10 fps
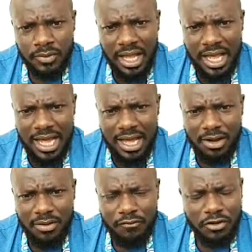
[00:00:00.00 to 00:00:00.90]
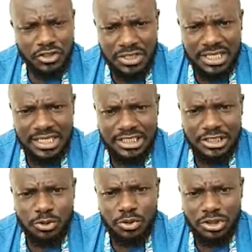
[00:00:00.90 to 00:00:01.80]
uh, unfortunately
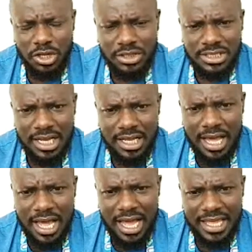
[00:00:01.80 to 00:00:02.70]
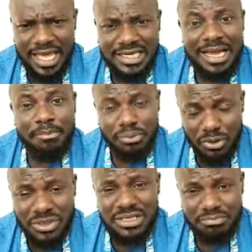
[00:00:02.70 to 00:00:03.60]
she could not uh, get that
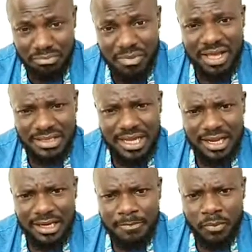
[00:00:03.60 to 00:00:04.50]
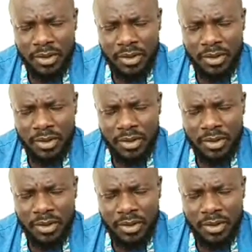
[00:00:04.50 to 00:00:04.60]
bronze medal.